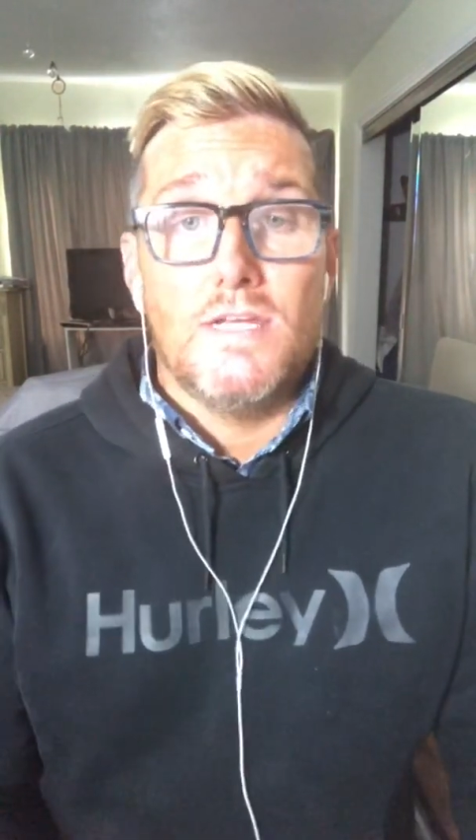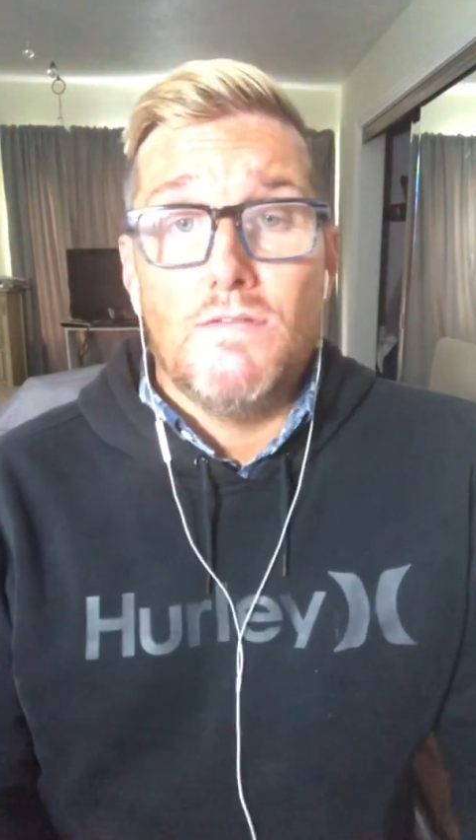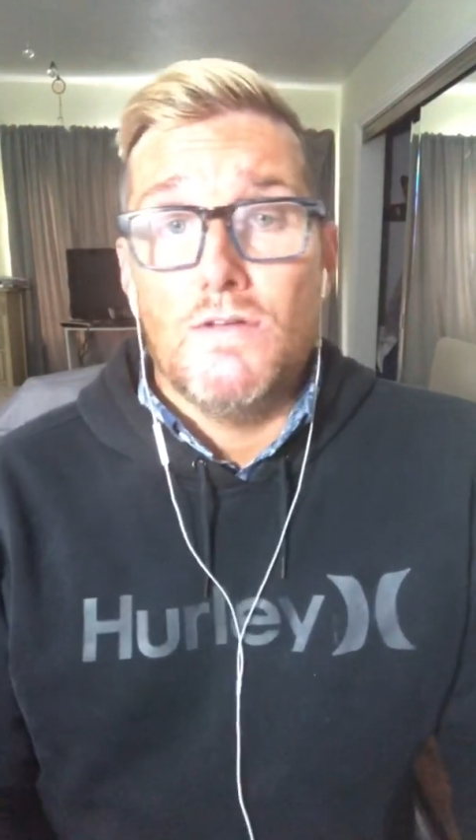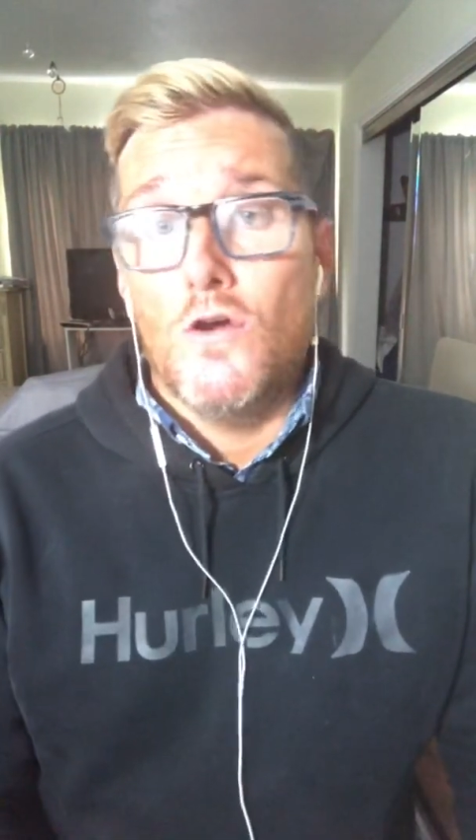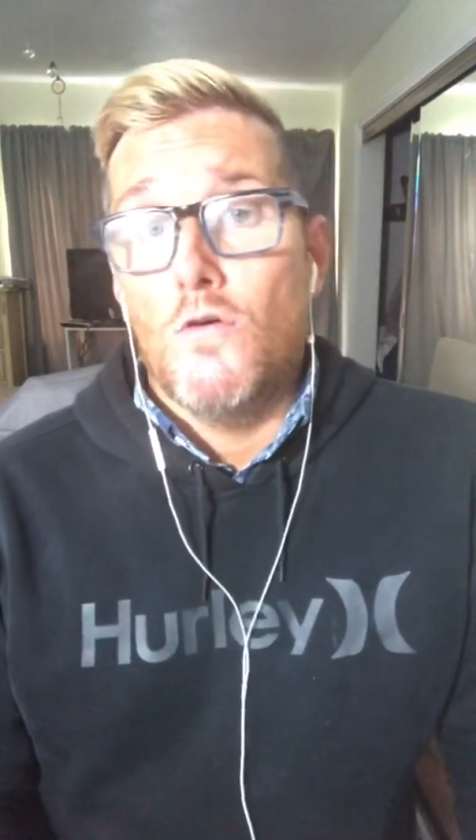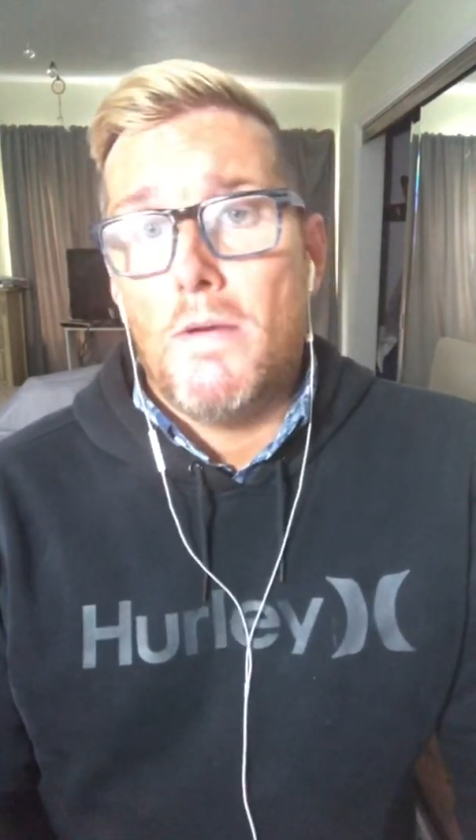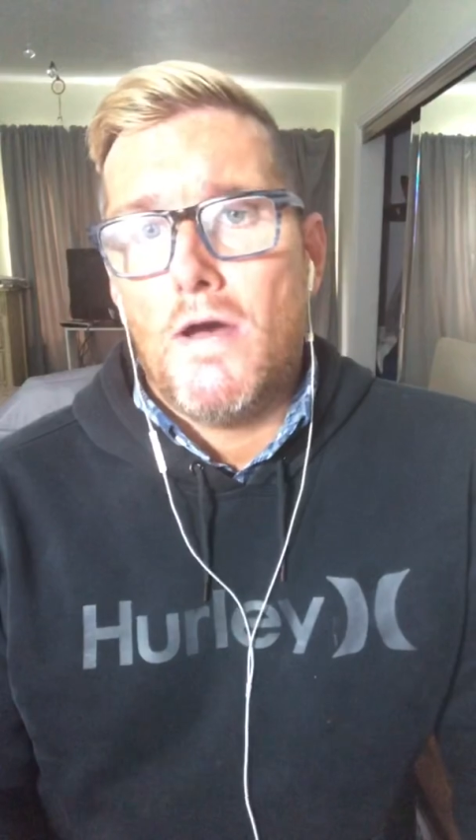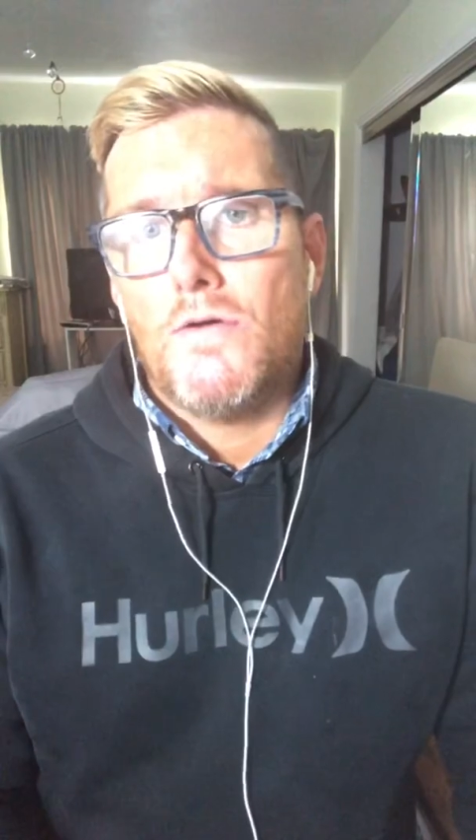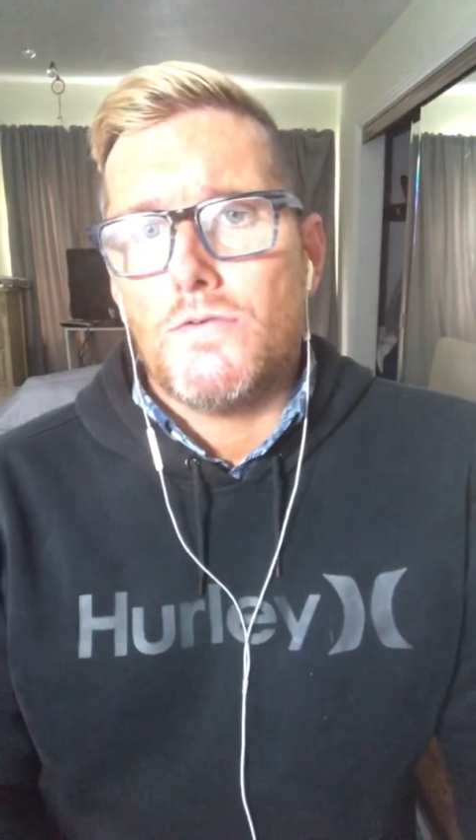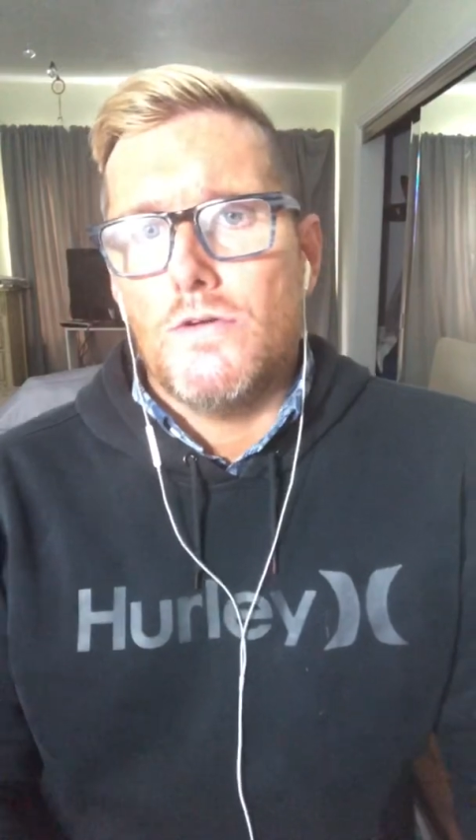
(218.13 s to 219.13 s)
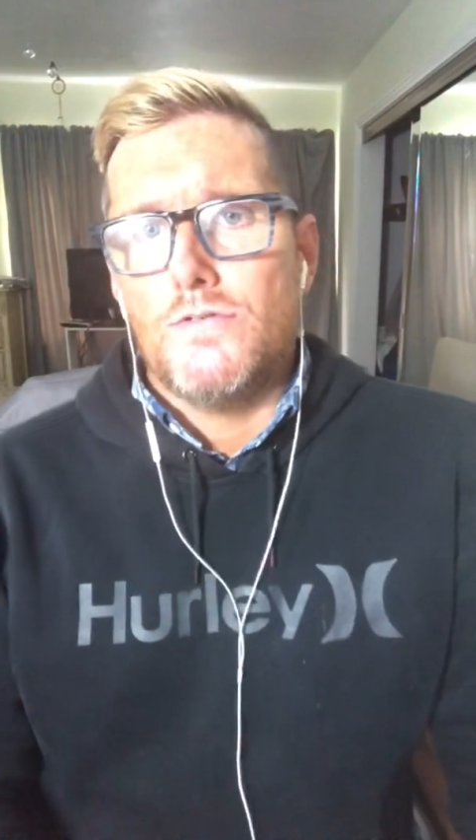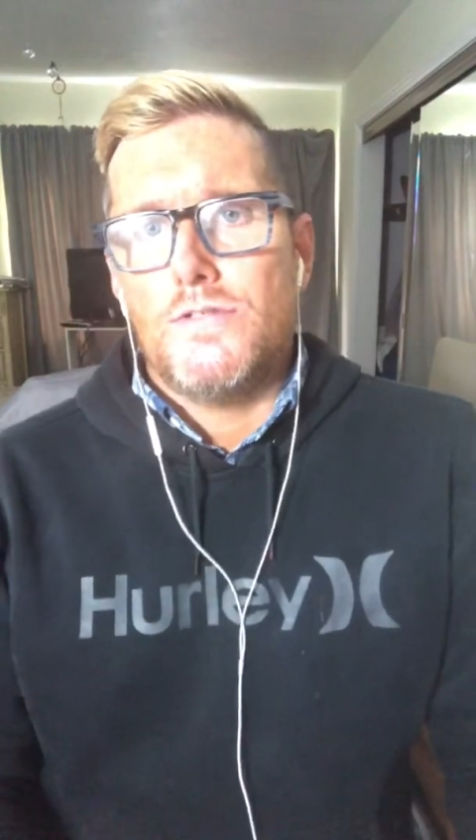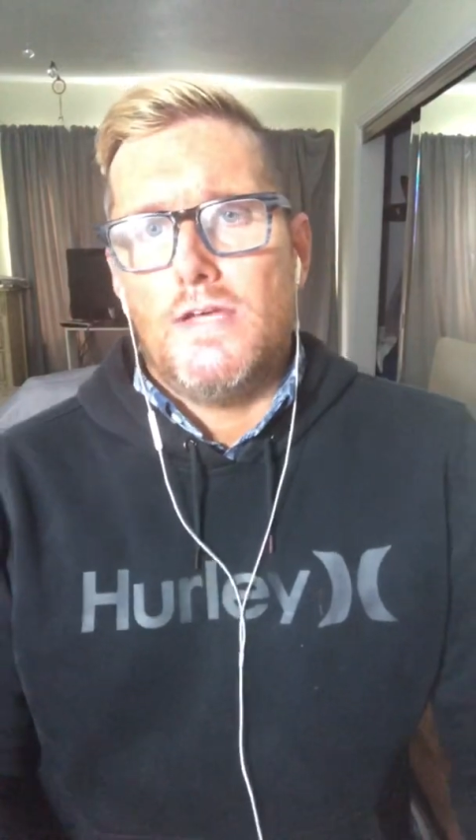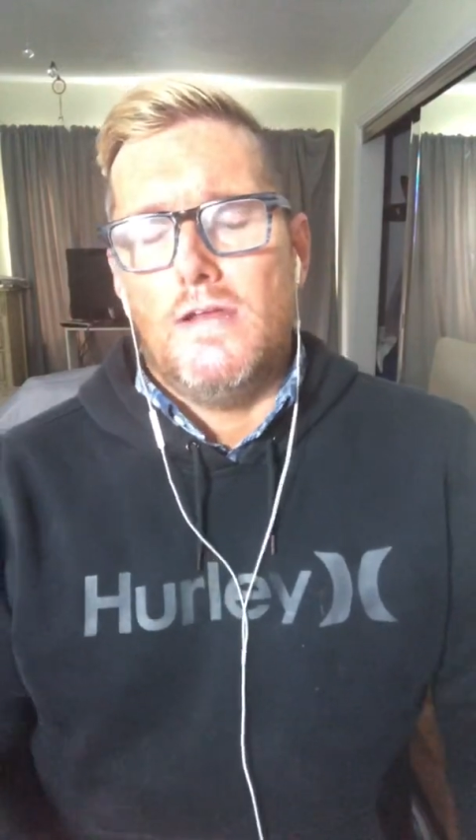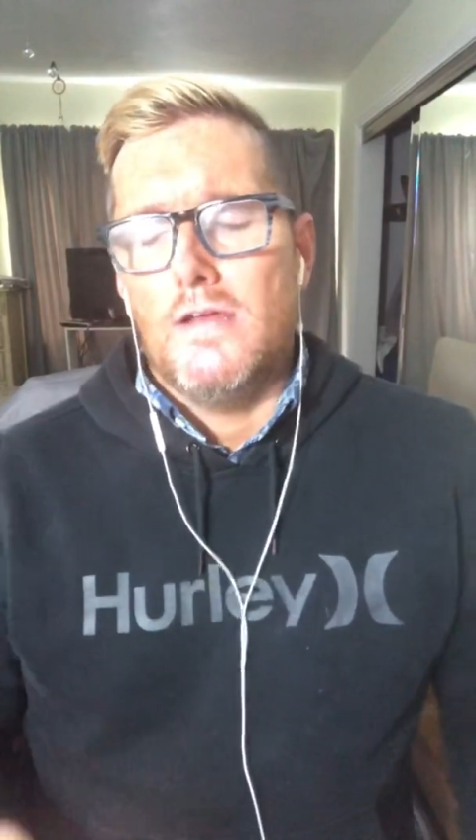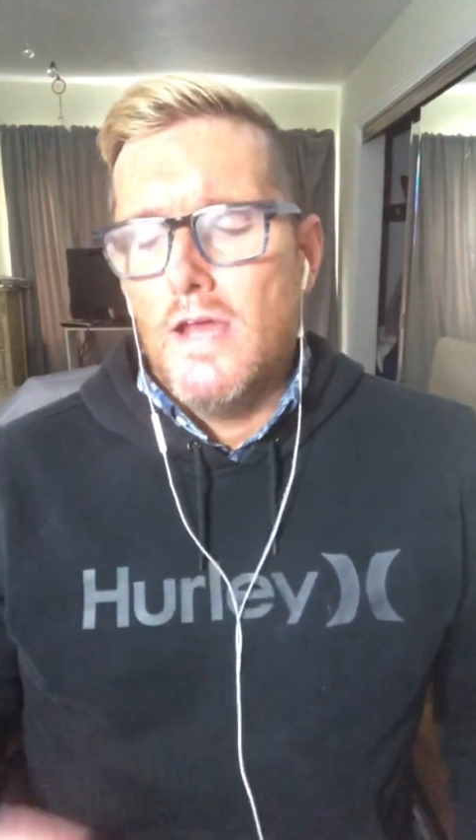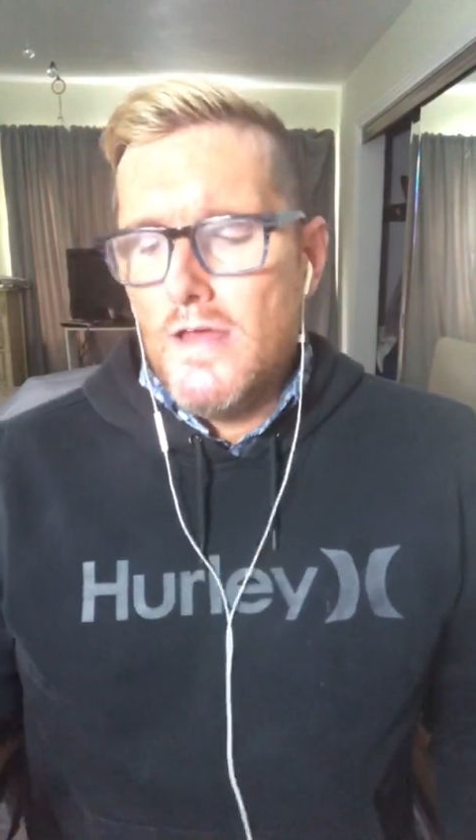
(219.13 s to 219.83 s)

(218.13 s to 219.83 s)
even know about or understand.